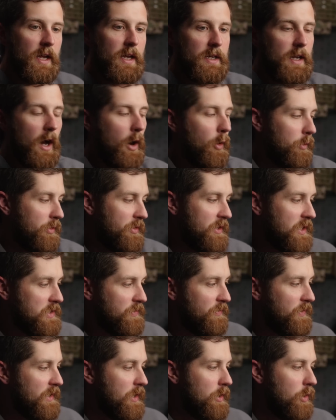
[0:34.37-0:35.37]
Now,
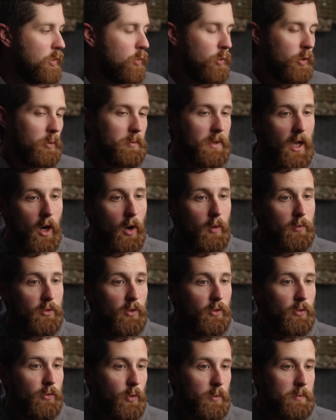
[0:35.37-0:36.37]
this video will be
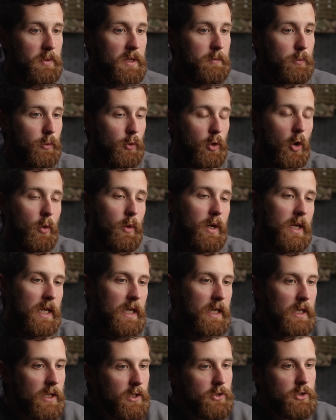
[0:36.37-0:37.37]
helpful for people going
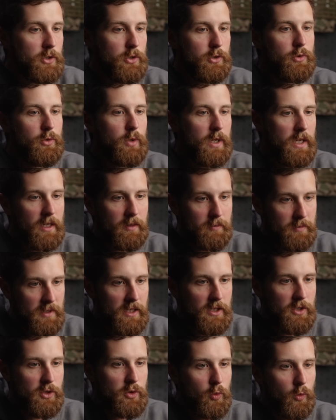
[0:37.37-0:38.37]
into E M
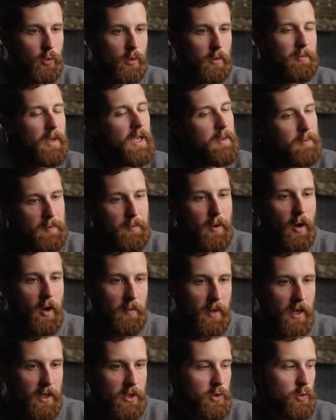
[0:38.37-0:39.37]
T school, maybe
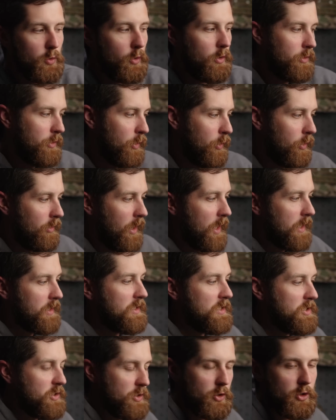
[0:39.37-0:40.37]
paramedic school, although a lot of
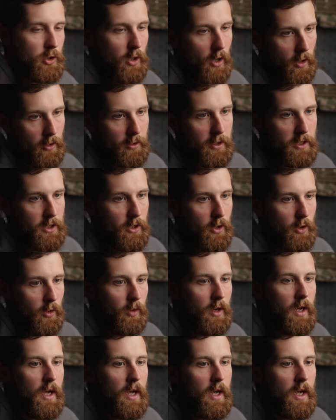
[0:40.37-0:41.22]
these you should already know.